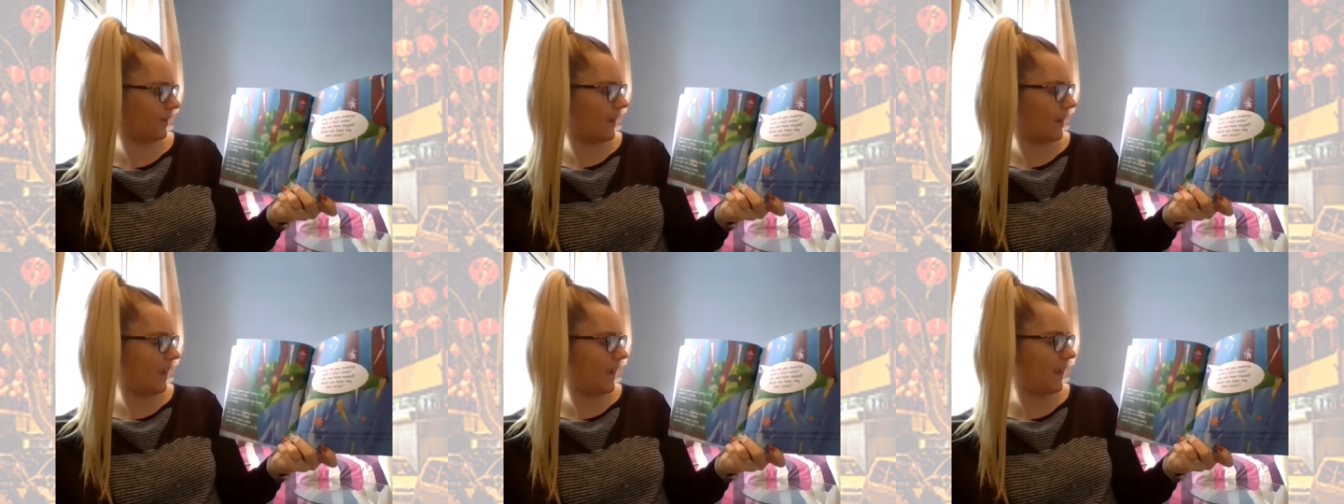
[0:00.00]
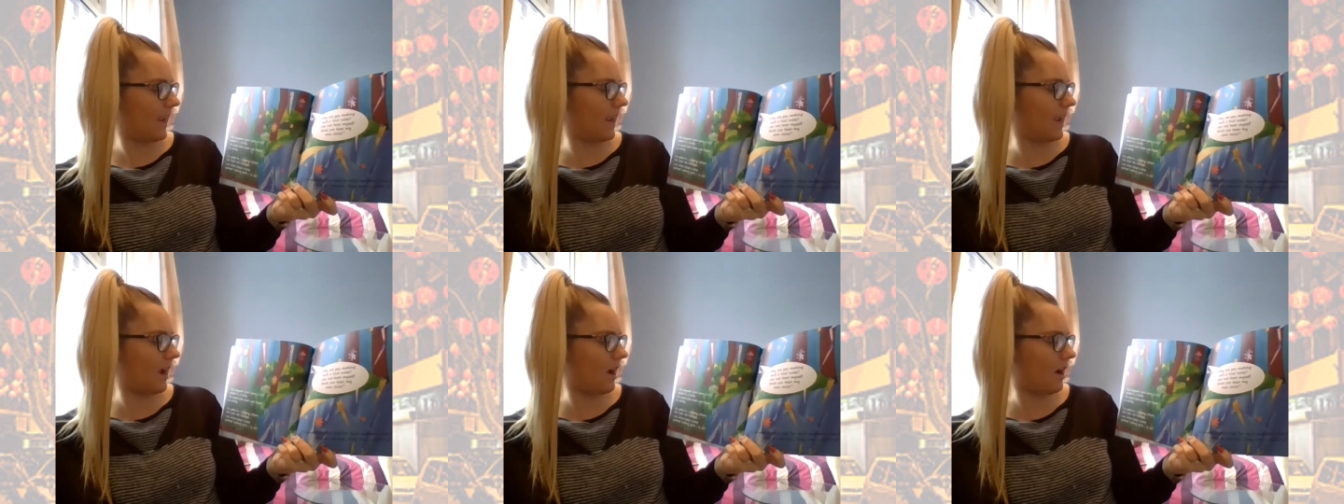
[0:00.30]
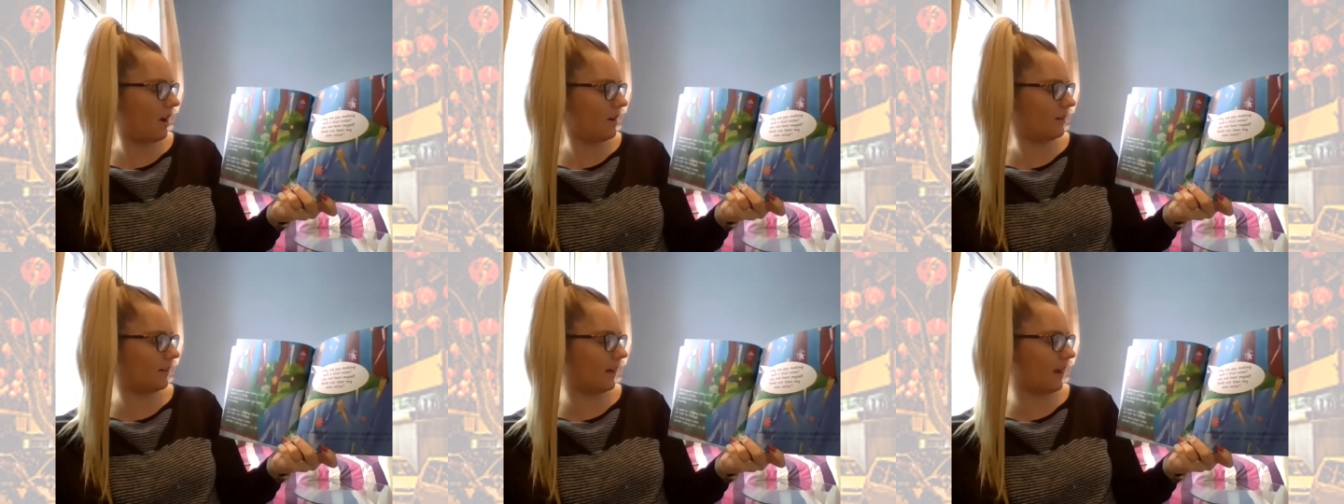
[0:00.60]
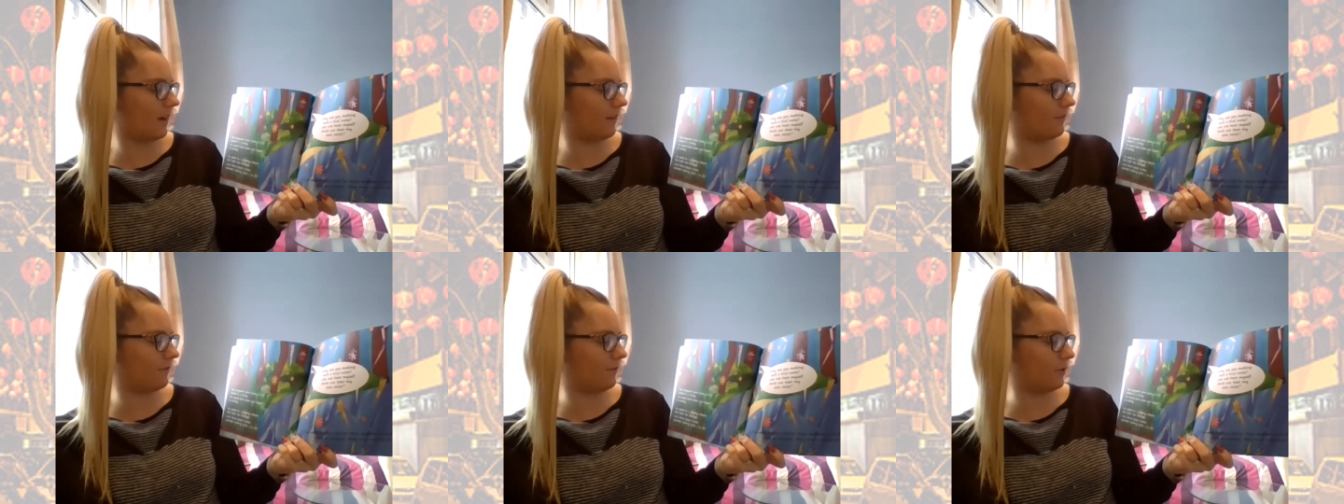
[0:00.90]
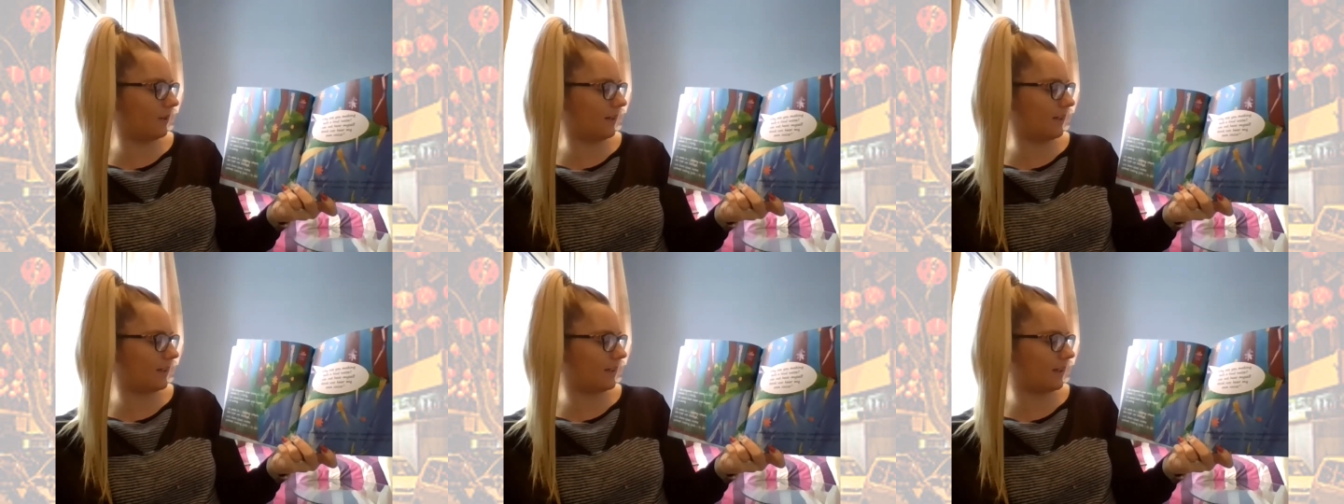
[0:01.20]
He heard loud
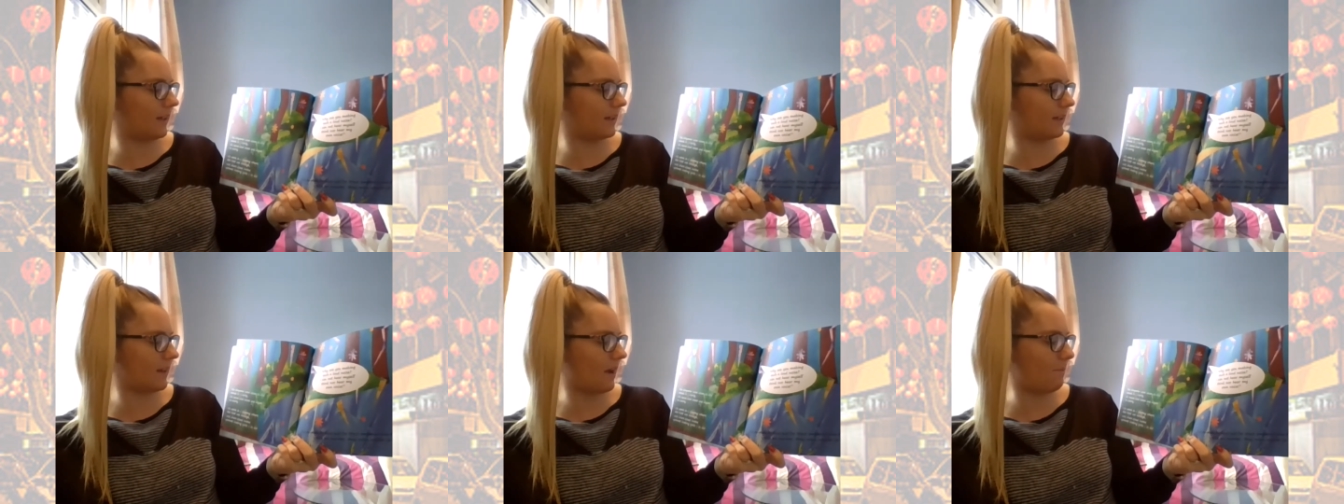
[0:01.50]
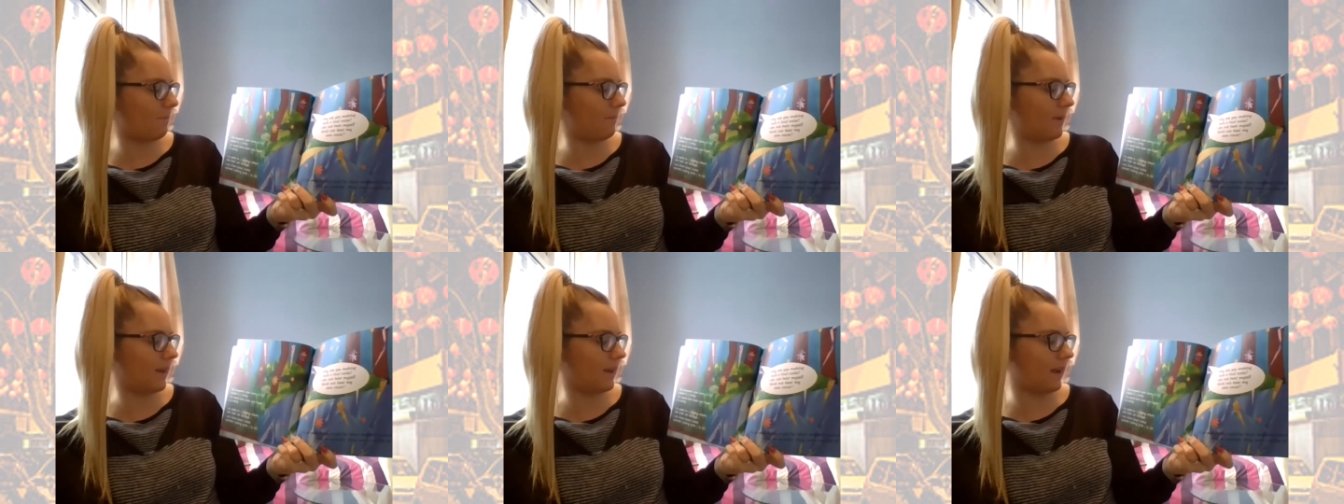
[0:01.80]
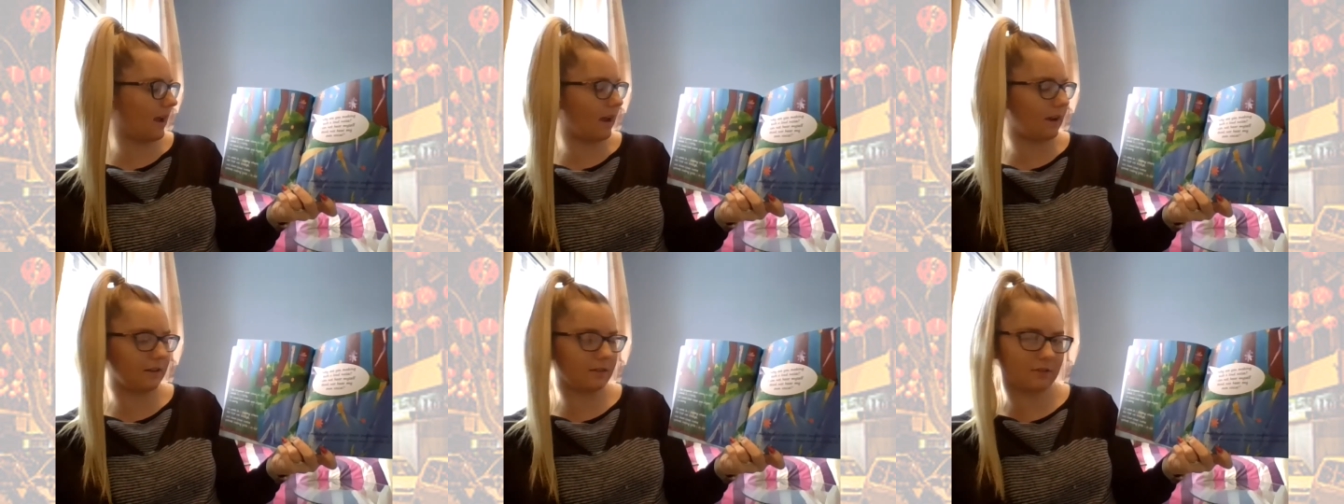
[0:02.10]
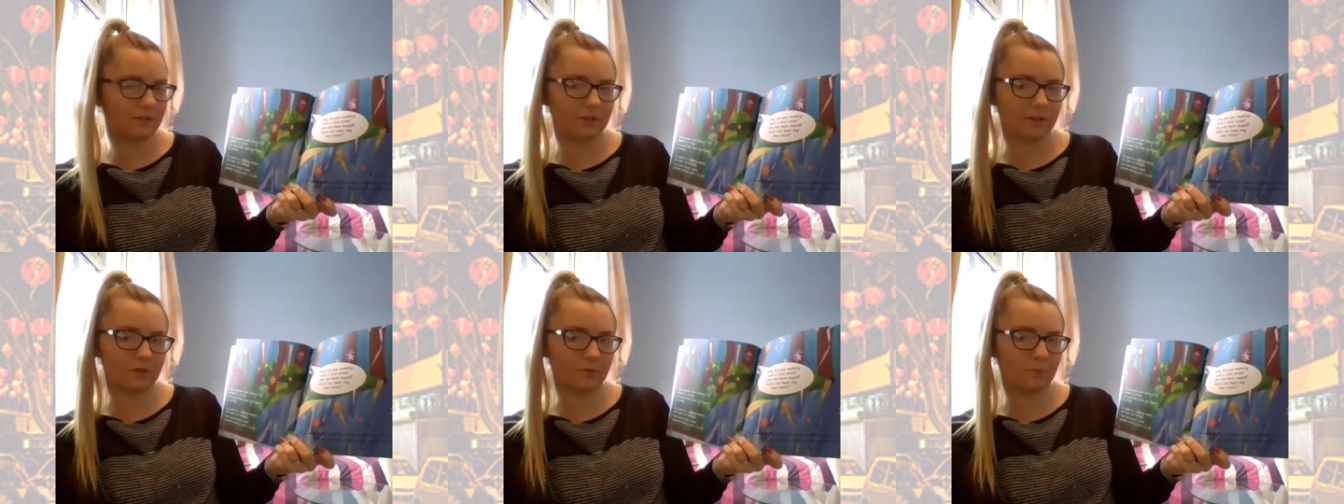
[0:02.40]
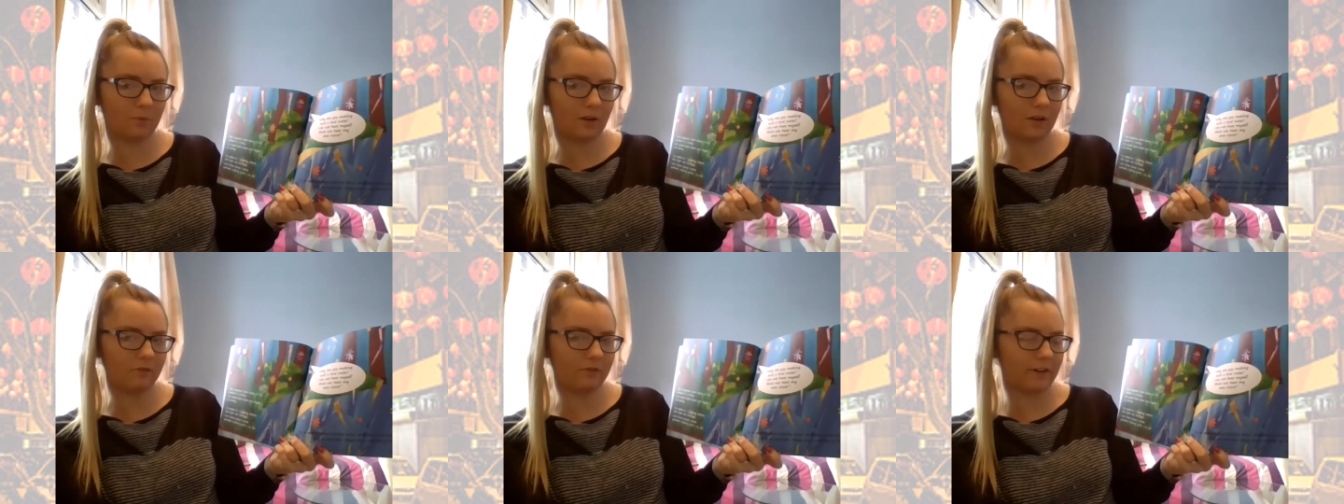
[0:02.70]
voices and began to
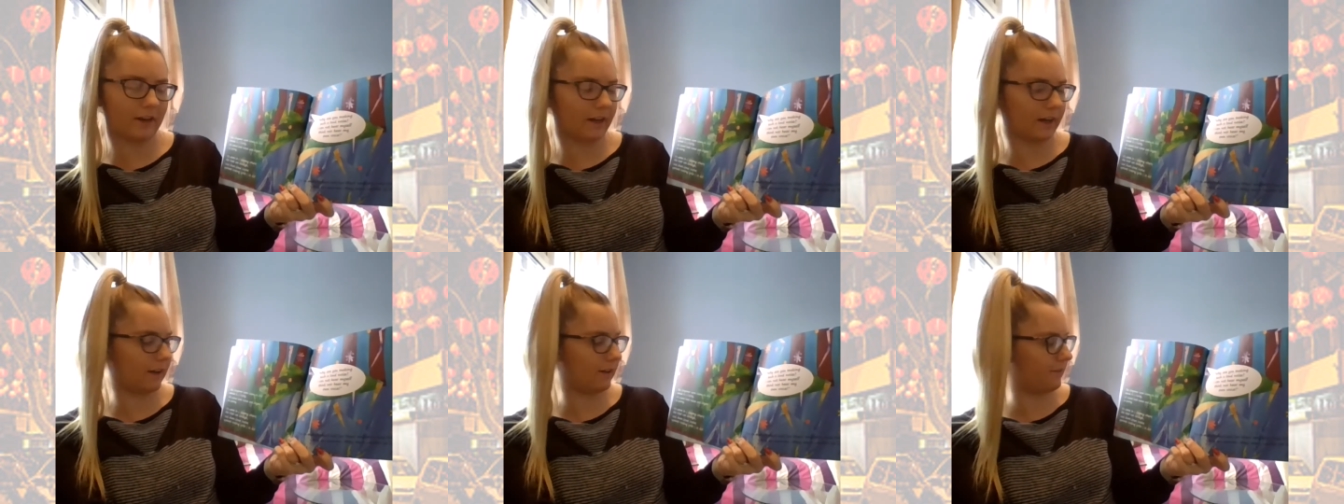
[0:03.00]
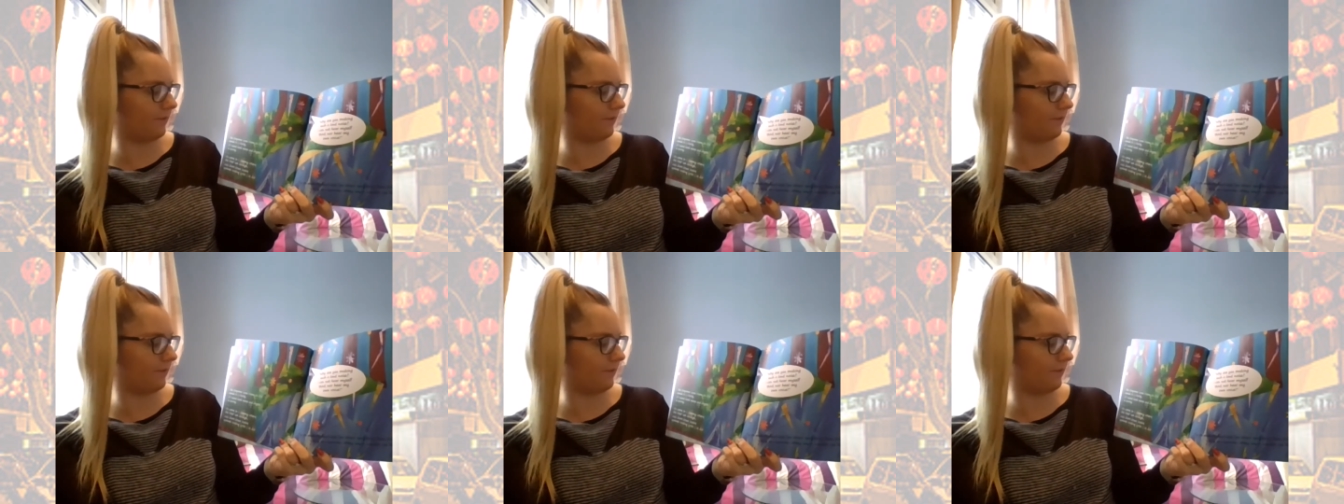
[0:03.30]
worry.